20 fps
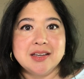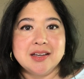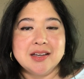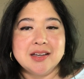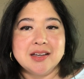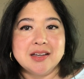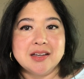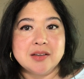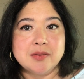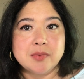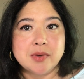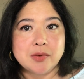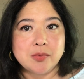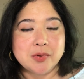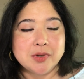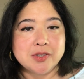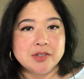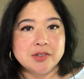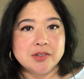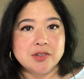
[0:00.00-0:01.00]
I
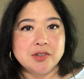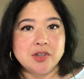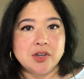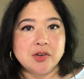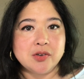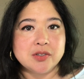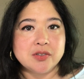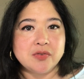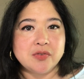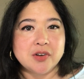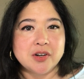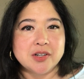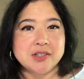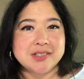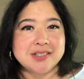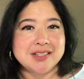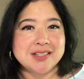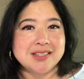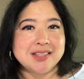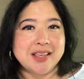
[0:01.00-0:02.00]
wouldn't go as far
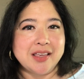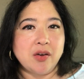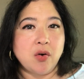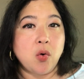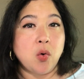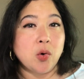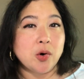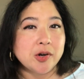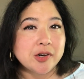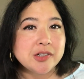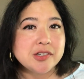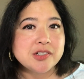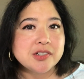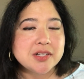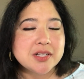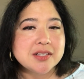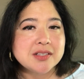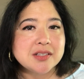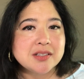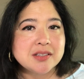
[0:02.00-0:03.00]
as to say orange
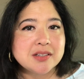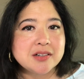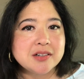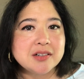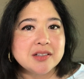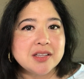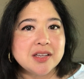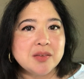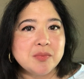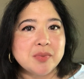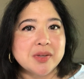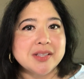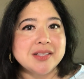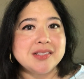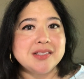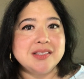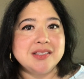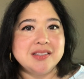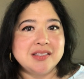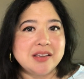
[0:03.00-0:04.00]
necessarily, but
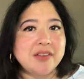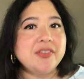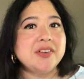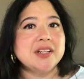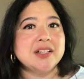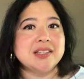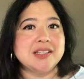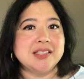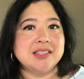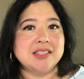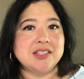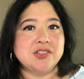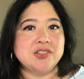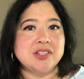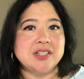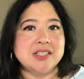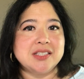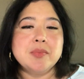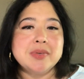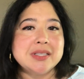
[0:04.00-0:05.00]
definitely
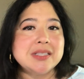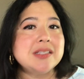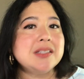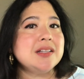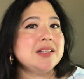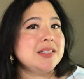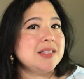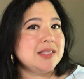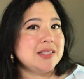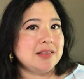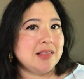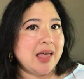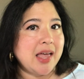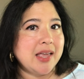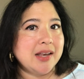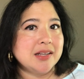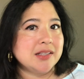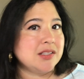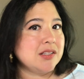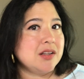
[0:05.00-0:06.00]
citrus. But still, it's
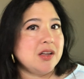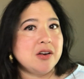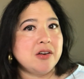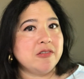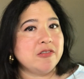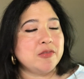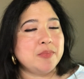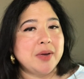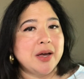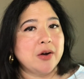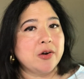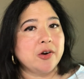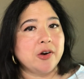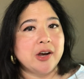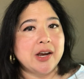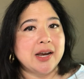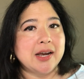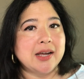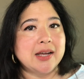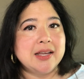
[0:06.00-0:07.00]
light, it's not
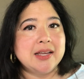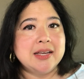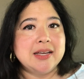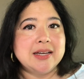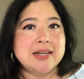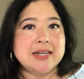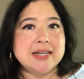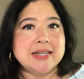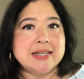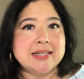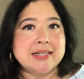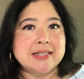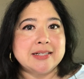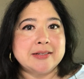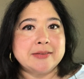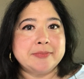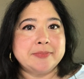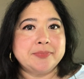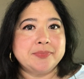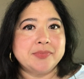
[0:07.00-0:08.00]
overpowering.
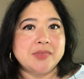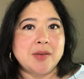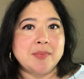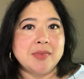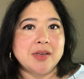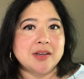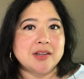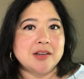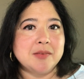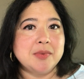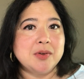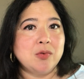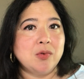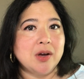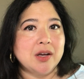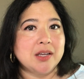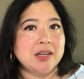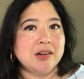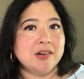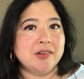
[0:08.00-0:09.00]
I'm not going to be
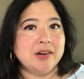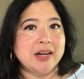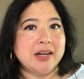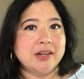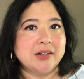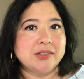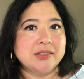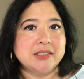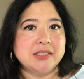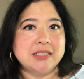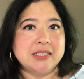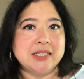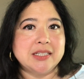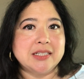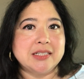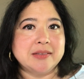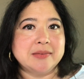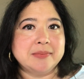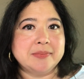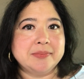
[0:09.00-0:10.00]
walking around
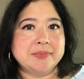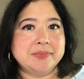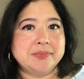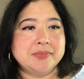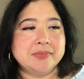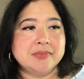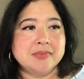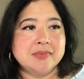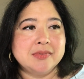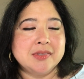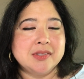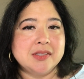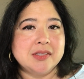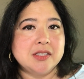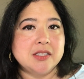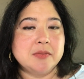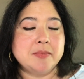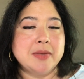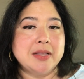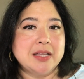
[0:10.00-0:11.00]

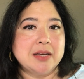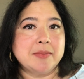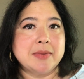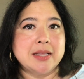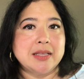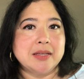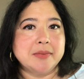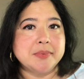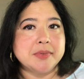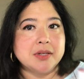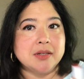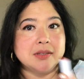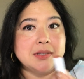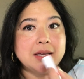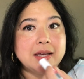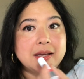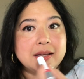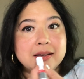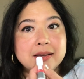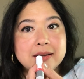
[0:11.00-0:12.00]
smelling my lips all
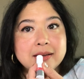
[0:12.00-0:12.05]
day.